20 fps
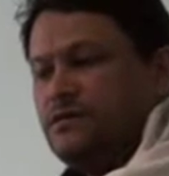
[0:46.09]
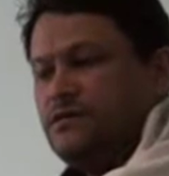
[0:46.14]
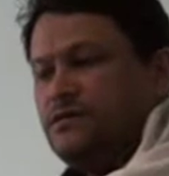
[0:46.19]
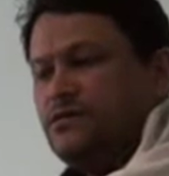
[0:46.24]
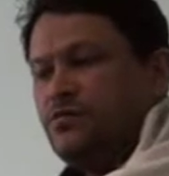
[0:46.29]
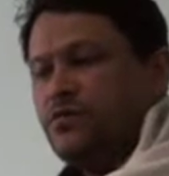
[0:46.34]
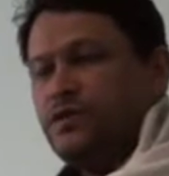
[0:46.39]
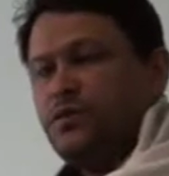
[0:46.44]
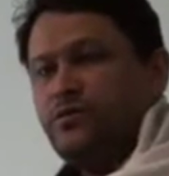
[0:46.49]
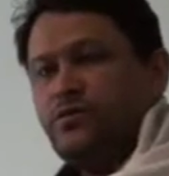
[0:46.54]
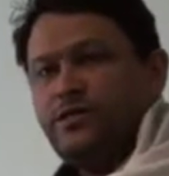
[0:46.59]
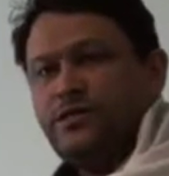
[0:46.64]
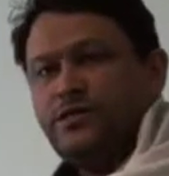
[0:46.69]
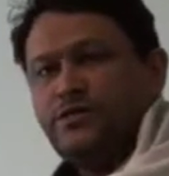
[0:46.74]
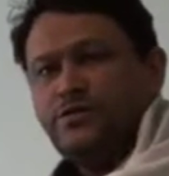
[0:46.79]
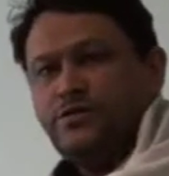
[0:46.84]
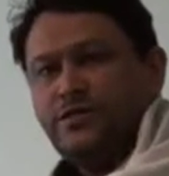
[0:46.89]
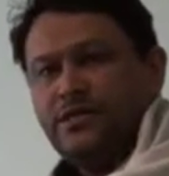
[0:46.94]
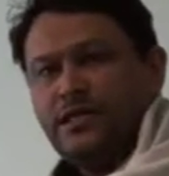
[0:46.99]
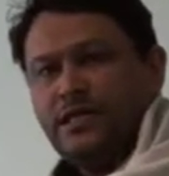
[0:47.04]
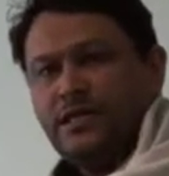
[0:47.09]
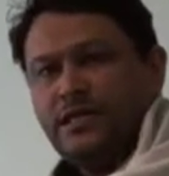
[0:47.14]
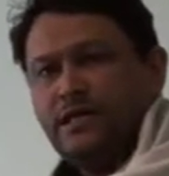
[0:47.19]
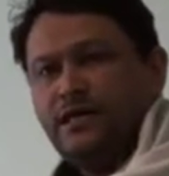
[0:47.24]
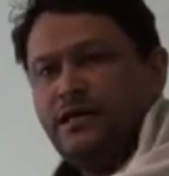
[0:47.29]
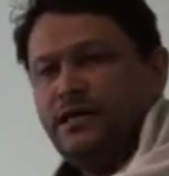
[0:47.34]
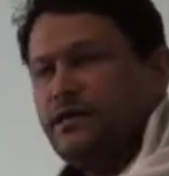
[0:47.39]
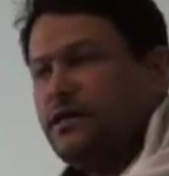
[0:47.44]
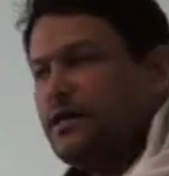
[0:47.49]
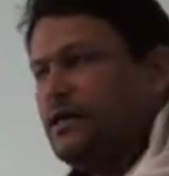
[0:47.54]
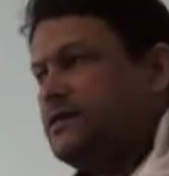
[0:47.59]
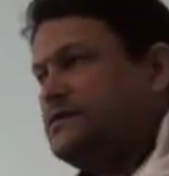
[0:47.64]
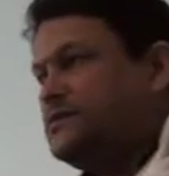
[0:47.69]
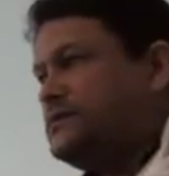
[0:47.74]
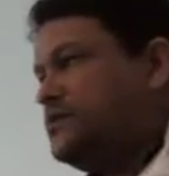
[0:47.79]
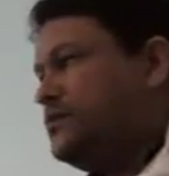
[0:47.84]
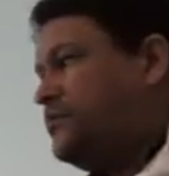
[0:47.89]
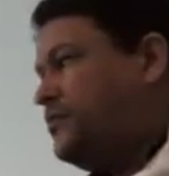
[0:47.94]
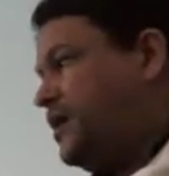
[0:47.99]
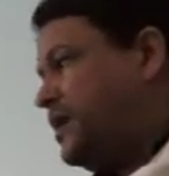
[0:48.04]
the one who is unique and has
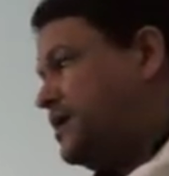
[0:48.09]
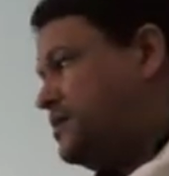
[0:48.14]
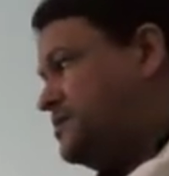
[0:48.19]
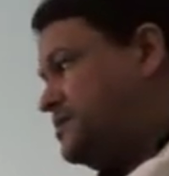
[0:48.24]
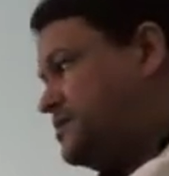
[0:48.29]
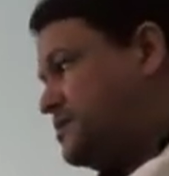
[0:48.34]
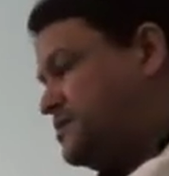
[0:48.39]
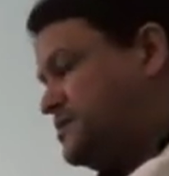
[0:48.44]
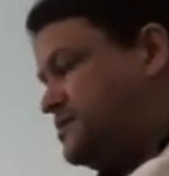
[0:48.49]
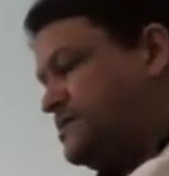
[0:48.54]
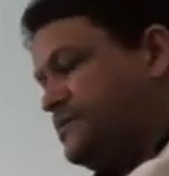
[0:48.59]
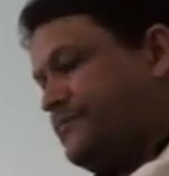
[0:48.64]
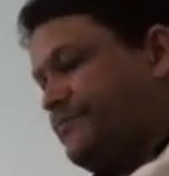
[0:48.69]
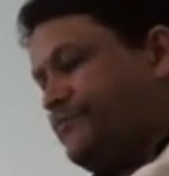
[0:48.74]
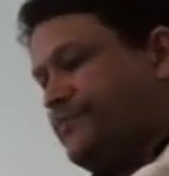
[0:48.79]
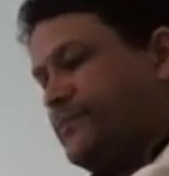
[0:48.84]
no partners.